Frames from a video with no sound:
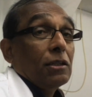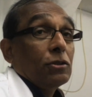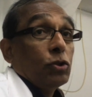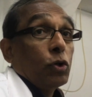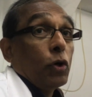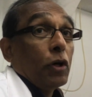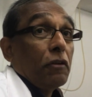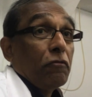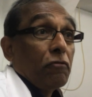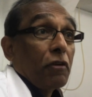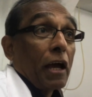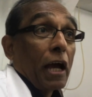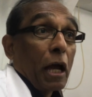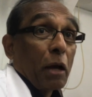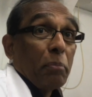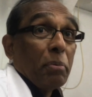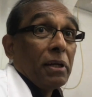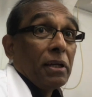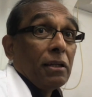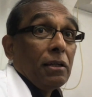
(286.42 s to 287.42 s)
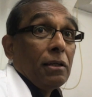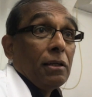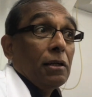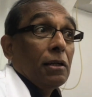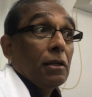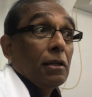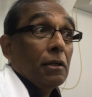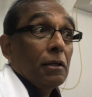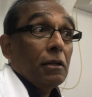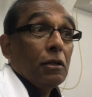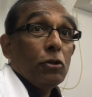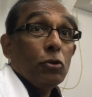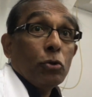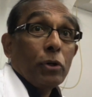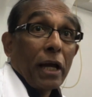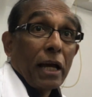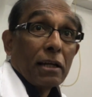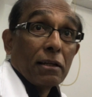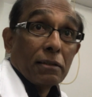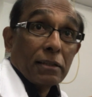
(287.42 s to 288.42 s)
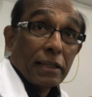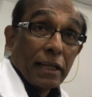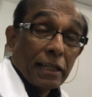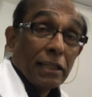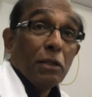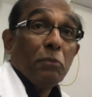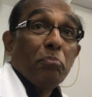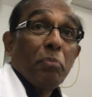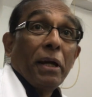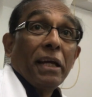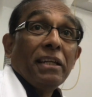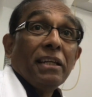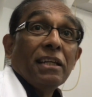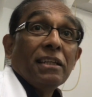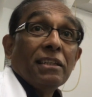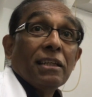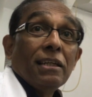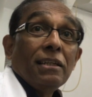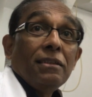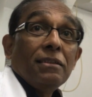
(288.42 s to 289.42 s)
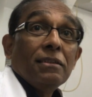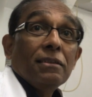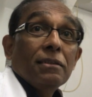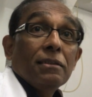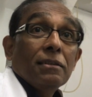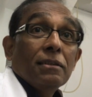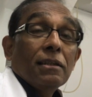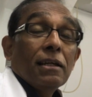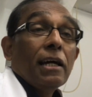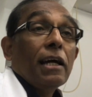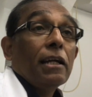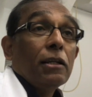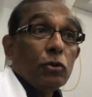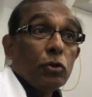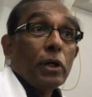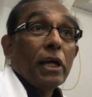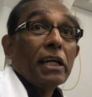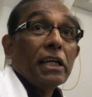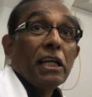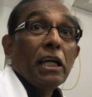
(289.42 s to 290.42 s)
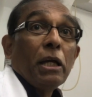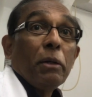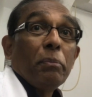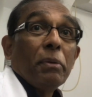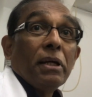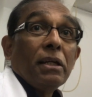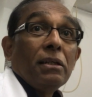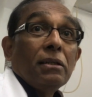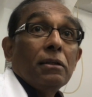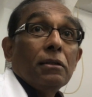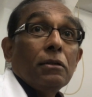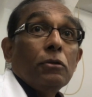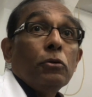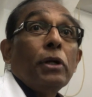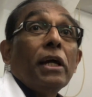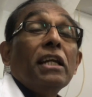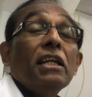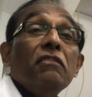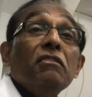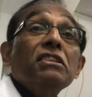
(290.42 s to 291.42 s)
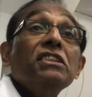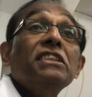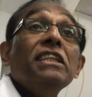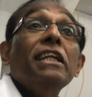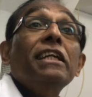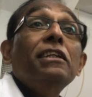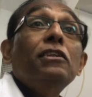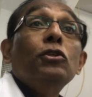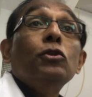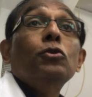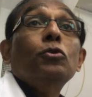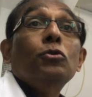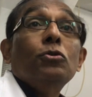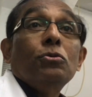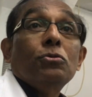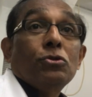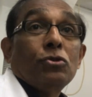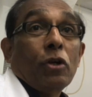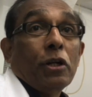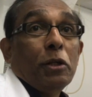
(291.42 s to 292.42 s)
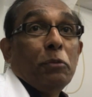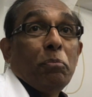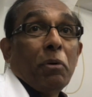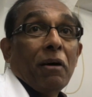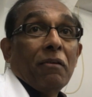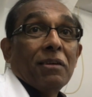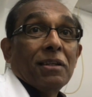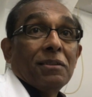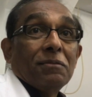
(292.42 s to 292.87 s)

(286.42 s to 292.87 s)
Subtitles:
So if you're happy, you can get it patented and you can keep it. You can even sell it to solid power.